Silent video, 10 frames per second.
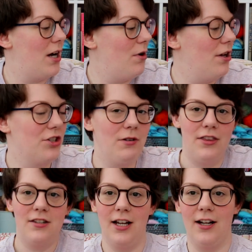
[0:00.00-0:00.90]
I wanted to do
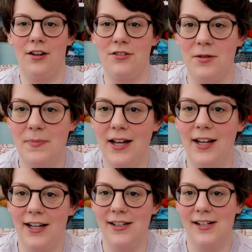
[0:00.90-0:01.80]
it in daylight because it's better
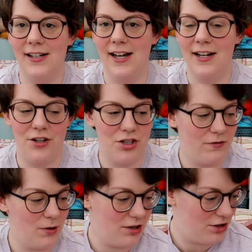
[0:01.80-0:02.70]
light and I
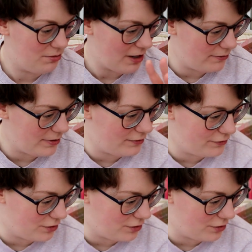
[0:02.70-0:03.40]
just wanted to have a bit of